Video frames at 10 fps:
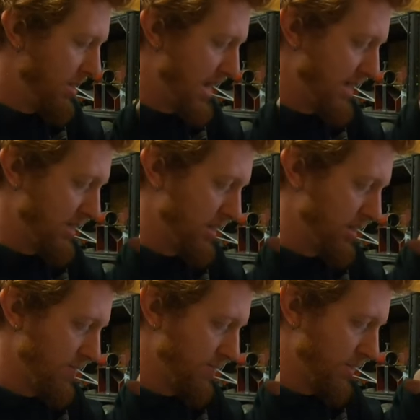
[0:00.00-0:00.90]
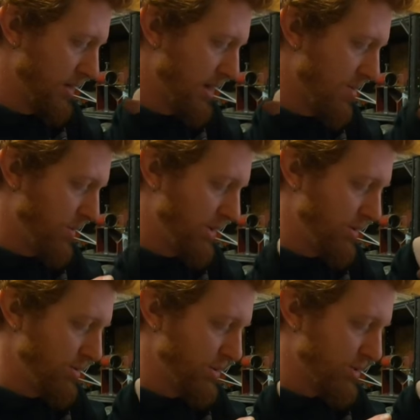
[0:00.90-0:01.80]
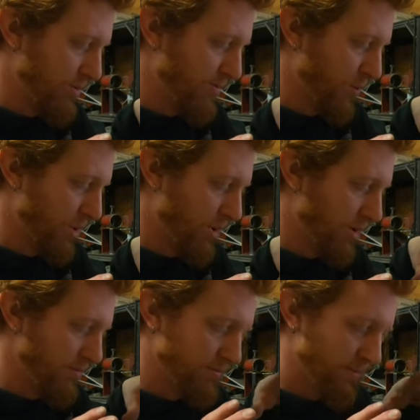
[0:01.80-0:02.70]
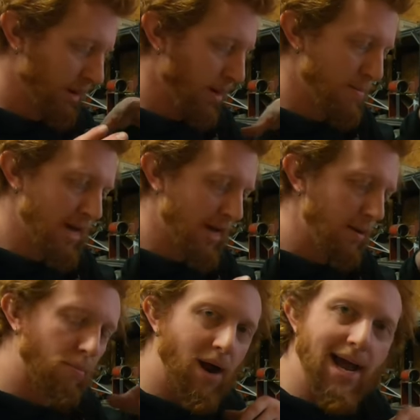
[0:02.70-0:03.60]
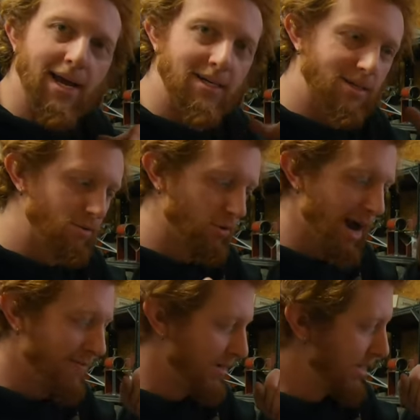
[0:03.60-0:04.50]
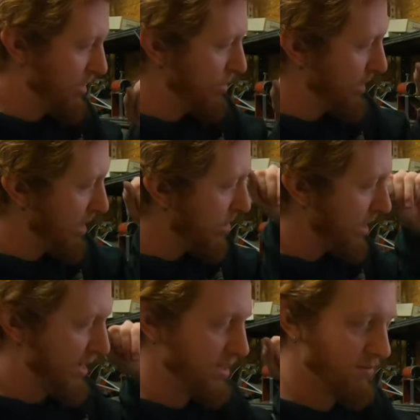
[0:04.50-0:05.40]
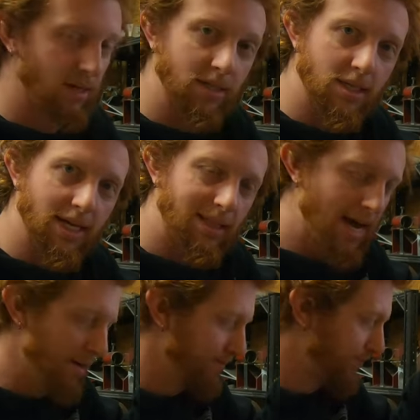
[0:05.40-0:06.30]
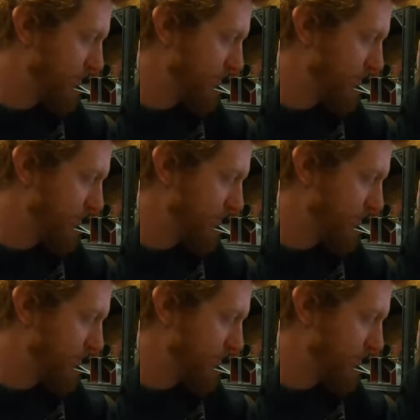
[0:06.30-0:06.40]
that I will use for making brackets and drafting and doing all kinds of things like that.